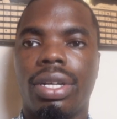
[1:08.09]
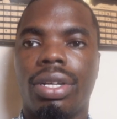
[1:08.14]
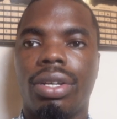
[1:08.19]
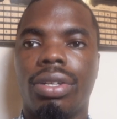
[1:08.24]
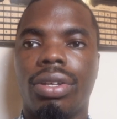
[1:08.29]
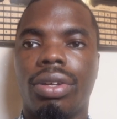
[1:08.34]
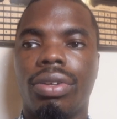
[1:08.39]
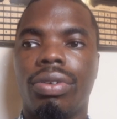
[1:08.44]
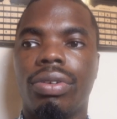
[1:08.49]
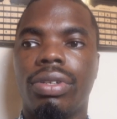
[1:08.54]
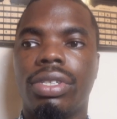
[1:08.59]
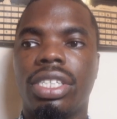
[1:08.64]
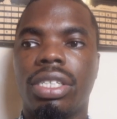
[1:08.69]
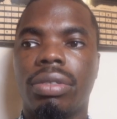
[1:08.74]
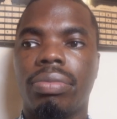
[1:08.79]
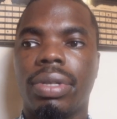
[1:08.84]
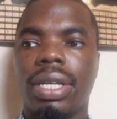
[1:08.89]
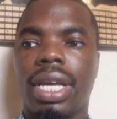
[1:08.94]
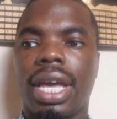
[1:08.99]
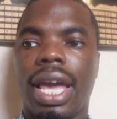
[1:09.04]
you know, you
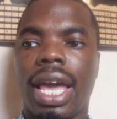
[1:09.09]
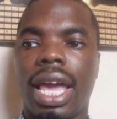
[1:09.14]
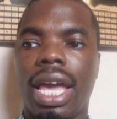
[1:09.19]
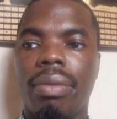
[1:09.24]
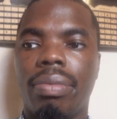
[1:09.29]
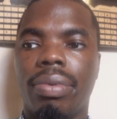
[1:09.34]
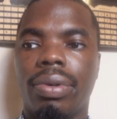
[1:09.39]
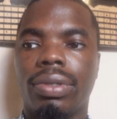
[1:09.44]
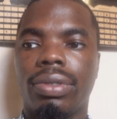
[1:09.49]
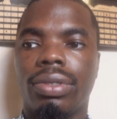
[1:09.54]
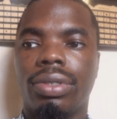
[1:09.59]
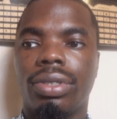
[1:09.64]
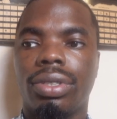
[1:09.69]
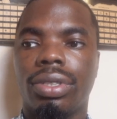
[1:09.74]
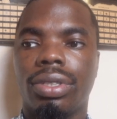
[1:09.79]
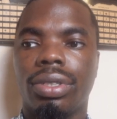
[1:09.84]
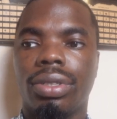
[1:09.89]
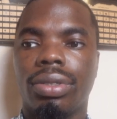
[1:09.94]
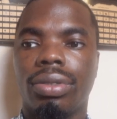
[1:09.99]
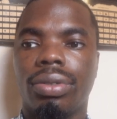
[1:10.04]
should be able
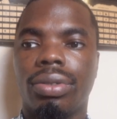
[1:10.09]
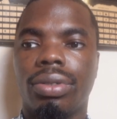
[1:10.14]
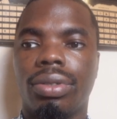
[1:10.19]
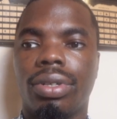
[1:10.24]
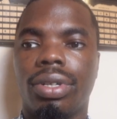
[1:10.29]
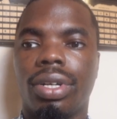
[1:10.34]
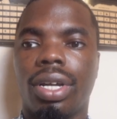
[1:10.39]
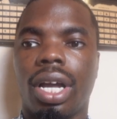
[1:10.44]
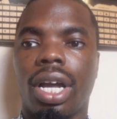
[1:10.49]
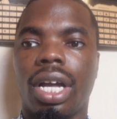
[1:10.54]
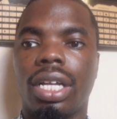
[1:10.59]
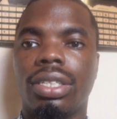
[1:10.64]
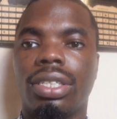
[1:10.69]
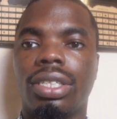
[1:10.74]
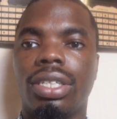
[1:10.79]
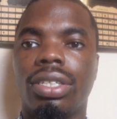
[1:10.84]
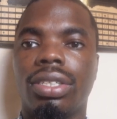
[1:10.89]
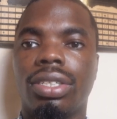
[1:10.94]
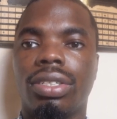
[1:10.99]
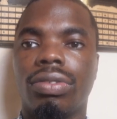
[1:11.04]
to
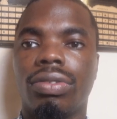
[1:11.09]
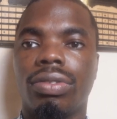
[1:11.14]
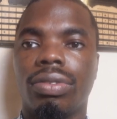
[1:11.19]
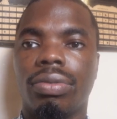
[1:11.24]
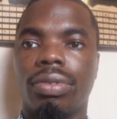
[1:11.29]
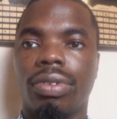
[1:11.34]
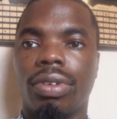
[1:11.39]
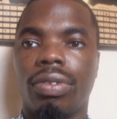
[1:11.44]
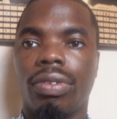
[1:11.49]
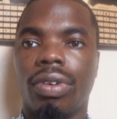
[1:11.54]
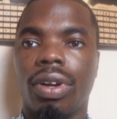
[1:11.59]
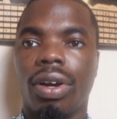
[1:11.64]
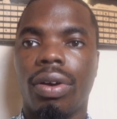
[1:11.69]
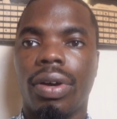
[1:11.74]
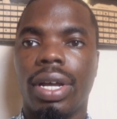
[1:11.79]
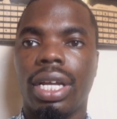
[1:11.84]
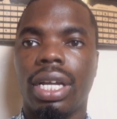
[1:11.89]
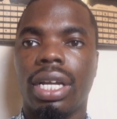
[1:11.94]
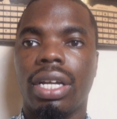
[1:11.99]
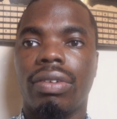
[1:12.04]
continue to grow
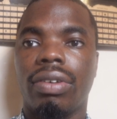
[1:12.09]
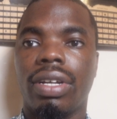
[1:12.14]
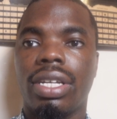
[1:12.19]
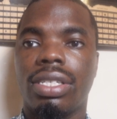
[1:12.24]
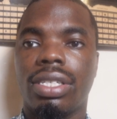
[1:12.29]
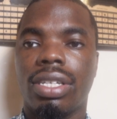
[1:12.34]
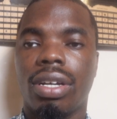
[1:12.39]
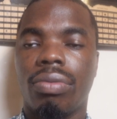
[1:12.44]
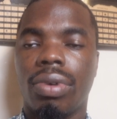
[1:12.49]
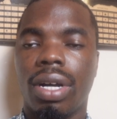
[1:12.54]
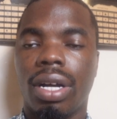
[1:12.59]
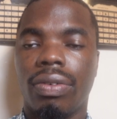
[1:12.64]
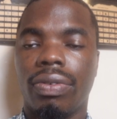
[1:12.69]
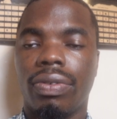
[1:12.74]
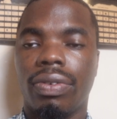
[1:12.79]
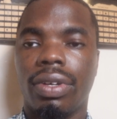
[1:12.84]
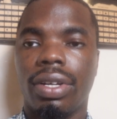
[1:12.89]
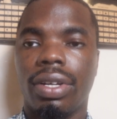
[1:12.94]
and increase your wealth.